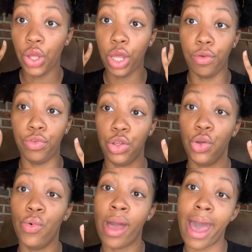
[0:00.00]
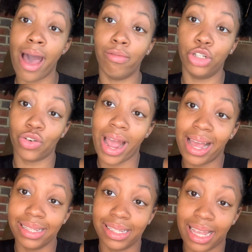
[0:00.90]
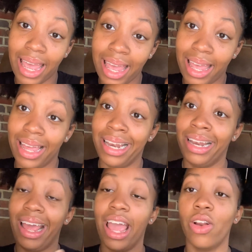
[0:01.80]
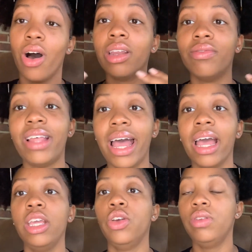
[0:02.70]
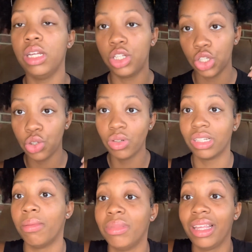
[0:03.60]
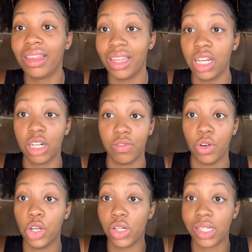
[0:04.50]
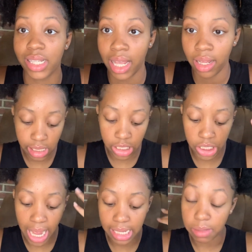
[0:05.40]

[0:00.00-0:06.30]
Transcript: If you have dry skin and all of that, you need to use something thicker for your skin, such as